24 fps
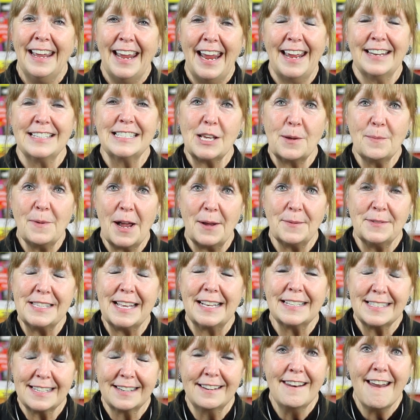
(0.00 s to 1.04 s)
and sometimes
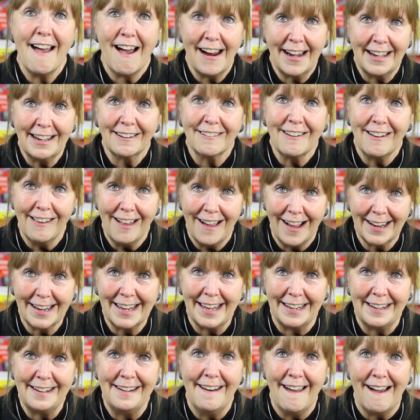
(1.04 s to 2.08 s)
that's 9 o'clock
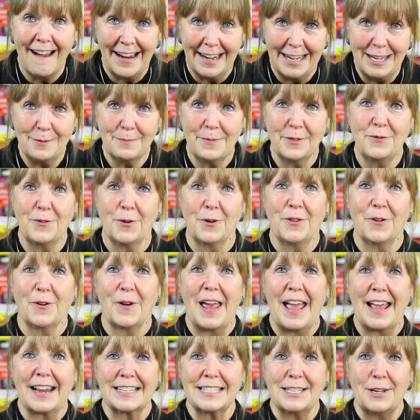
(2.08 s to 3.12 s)
at night before they're
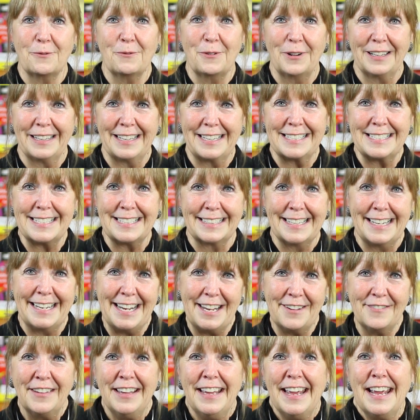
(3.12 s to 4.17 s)
actually willing to
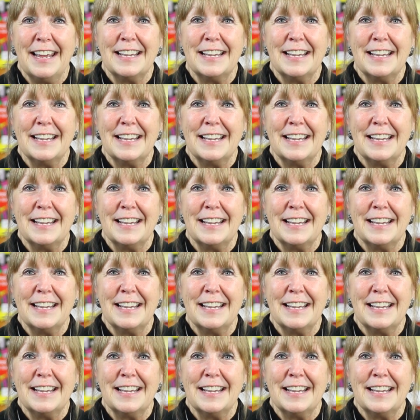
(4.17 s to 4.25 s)
leave.